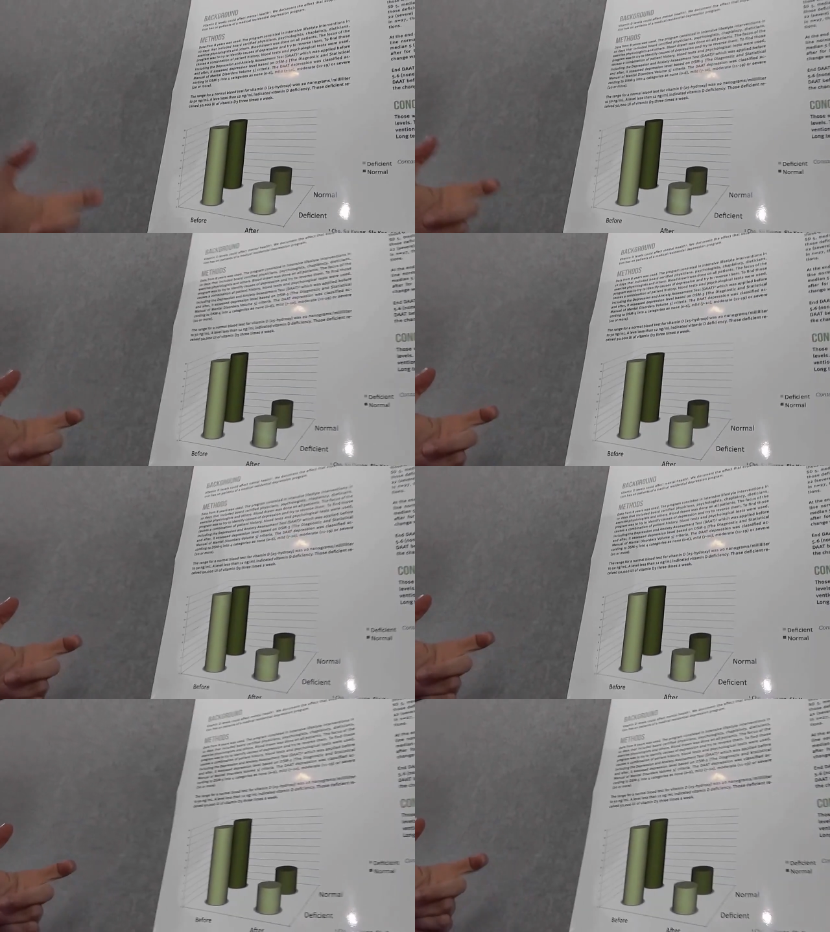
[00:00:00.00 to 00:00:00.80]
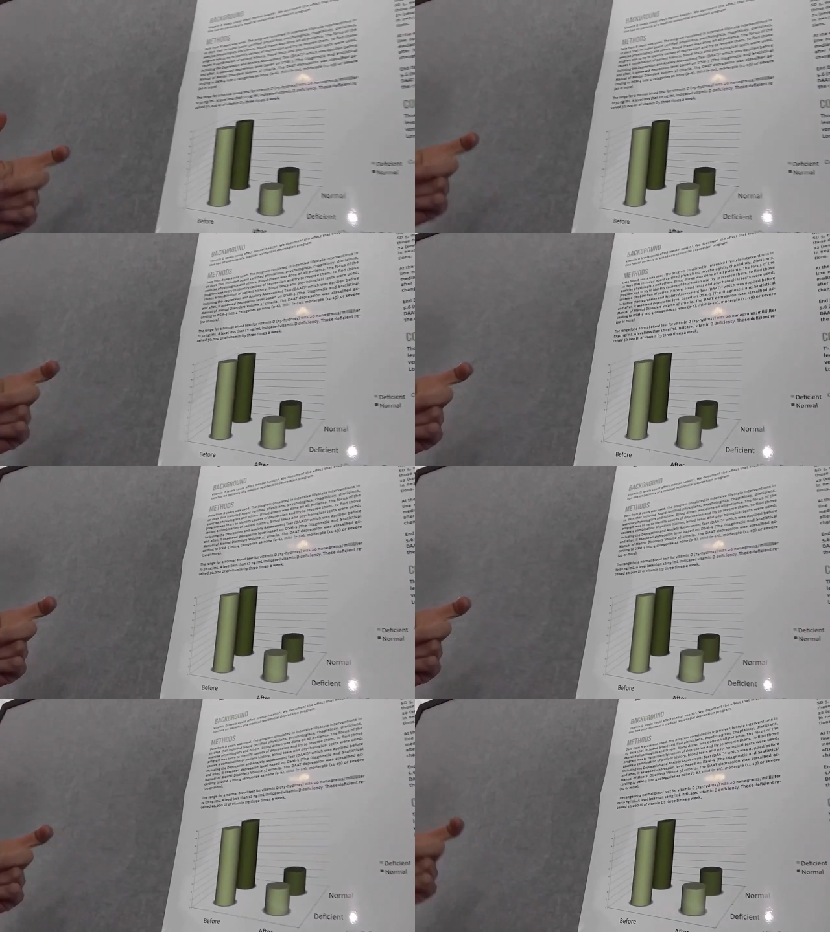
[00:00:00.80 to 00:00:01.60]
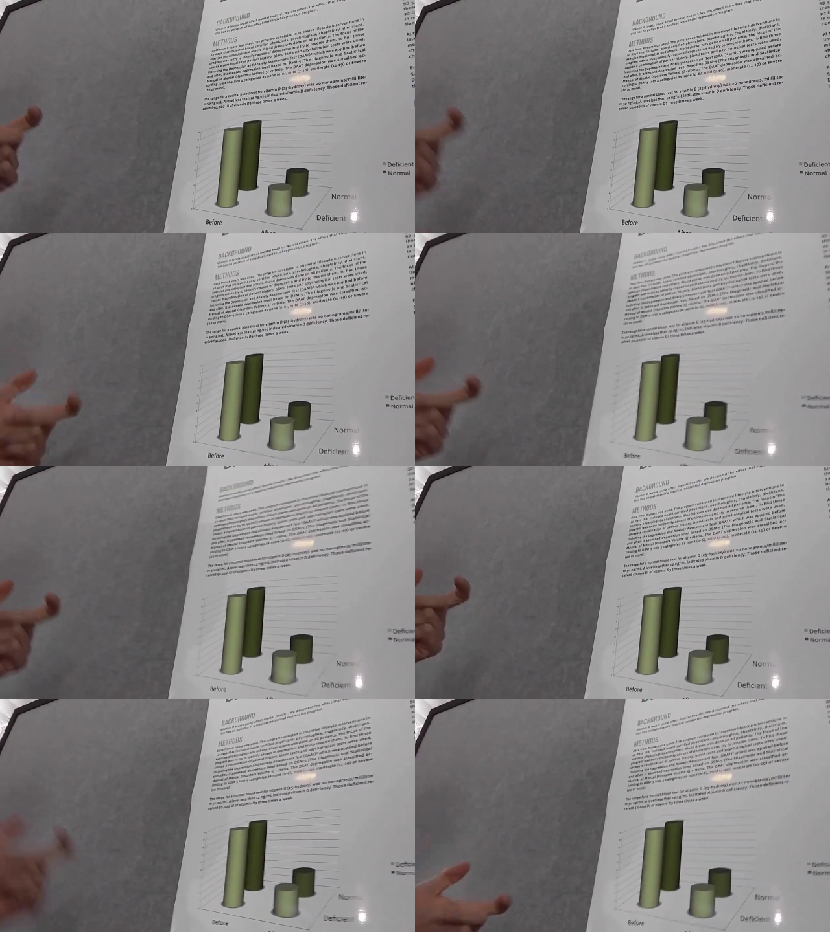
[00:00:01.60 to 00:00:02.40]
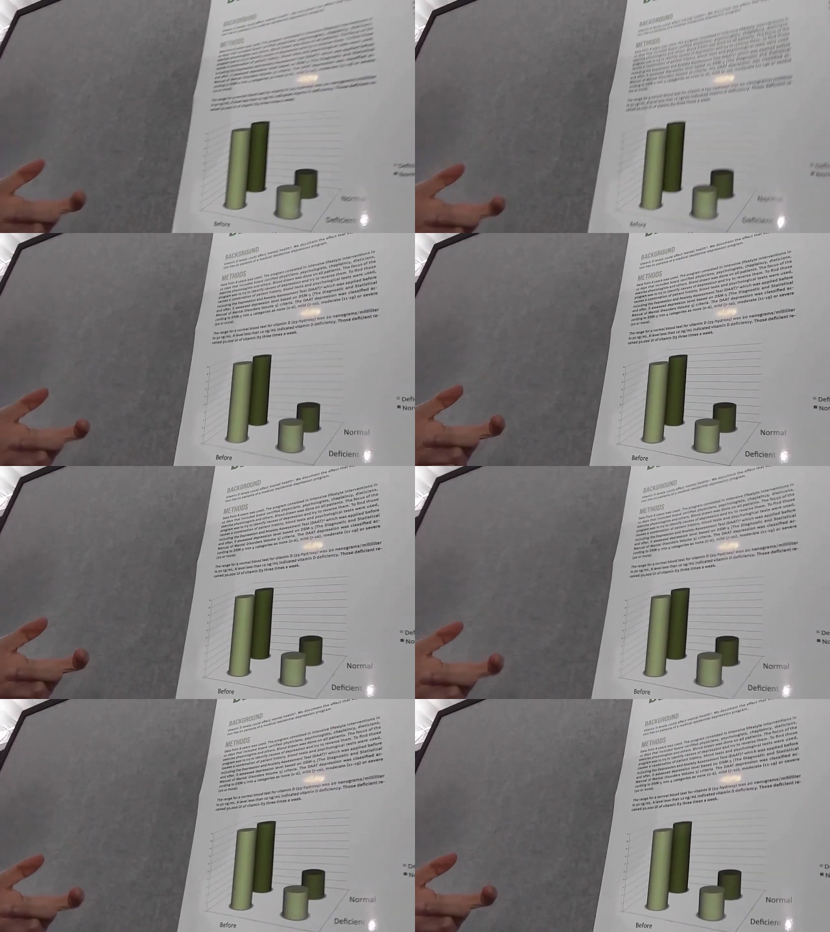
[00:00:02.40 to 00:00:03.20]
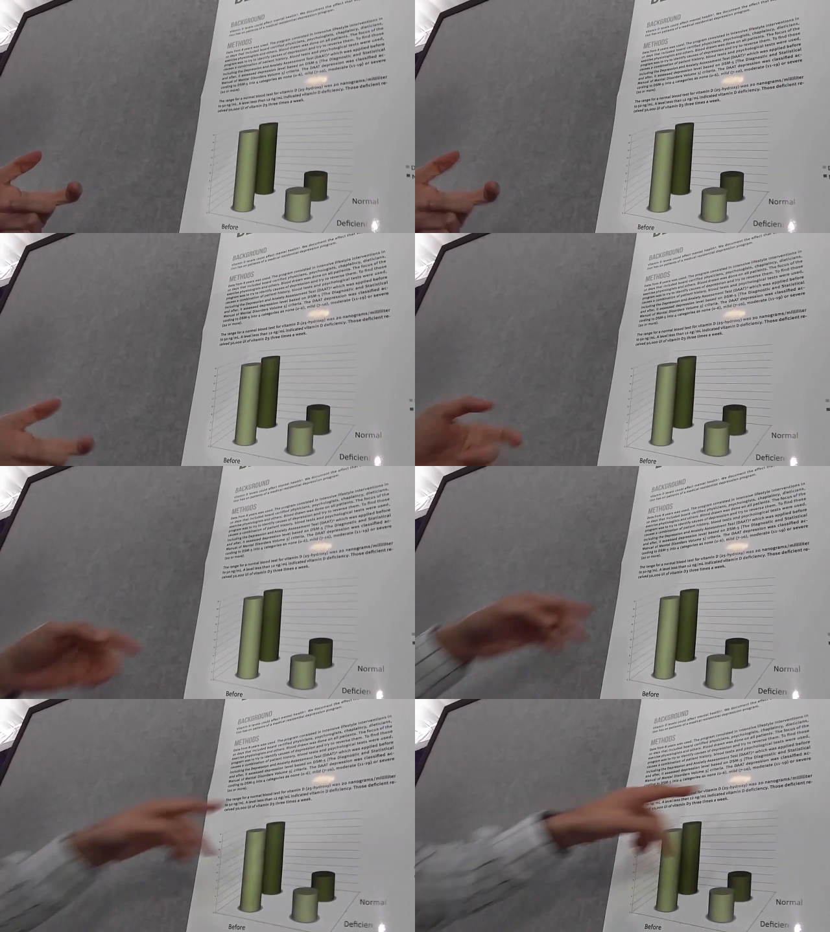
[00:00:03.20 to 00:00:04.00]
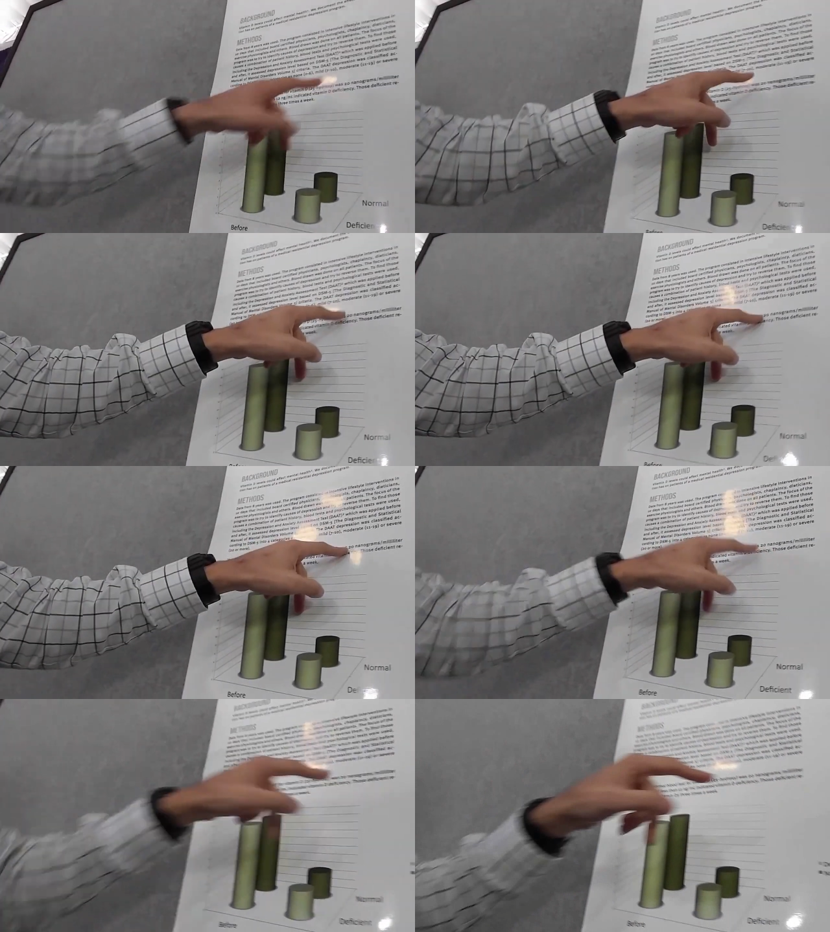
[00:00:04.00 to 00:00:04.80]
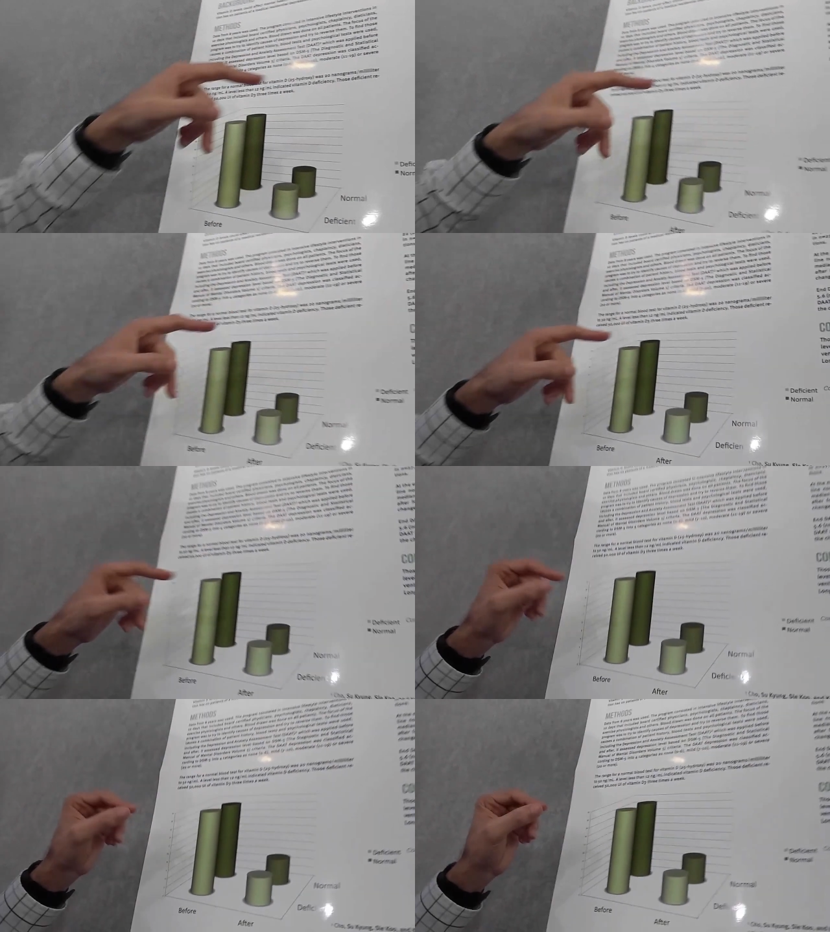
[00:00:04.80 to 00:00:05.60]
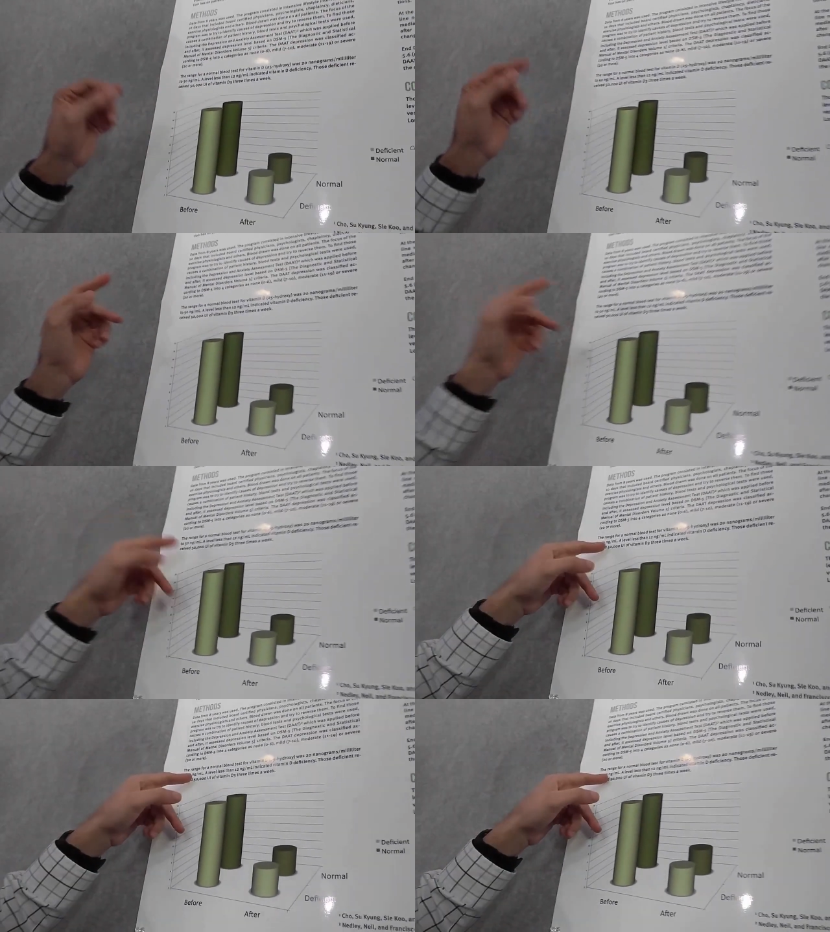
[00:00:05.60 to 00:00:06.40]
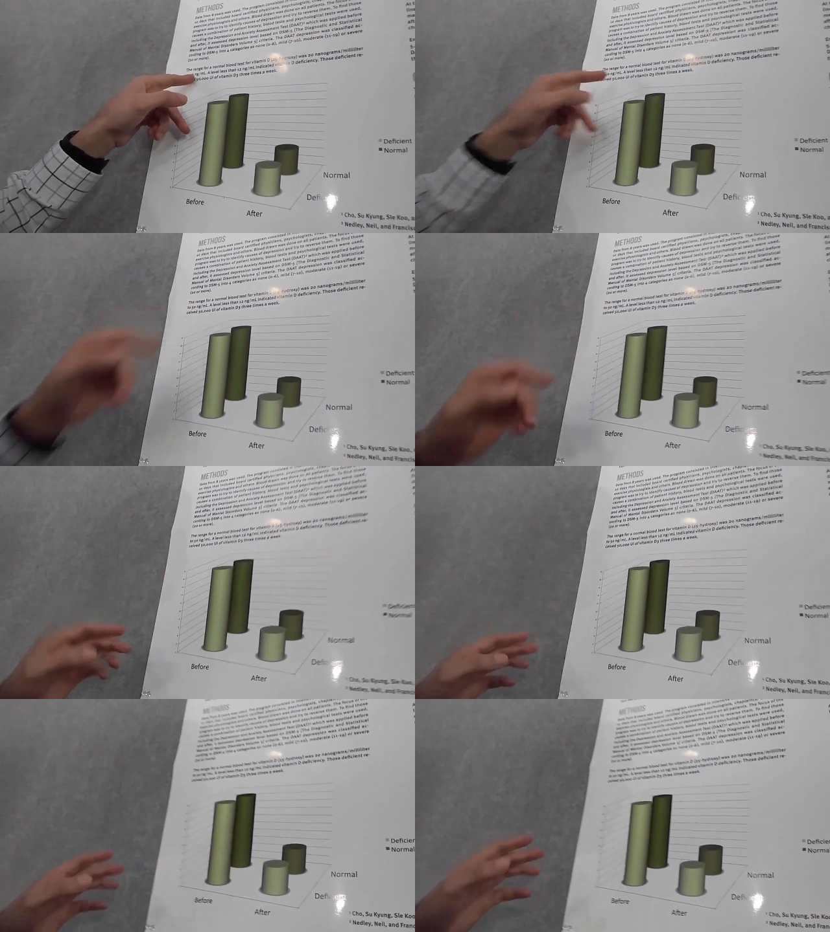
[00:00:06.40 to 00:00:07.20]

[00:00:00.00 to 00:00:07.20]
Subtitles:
No face is visible, so there are no lips to read.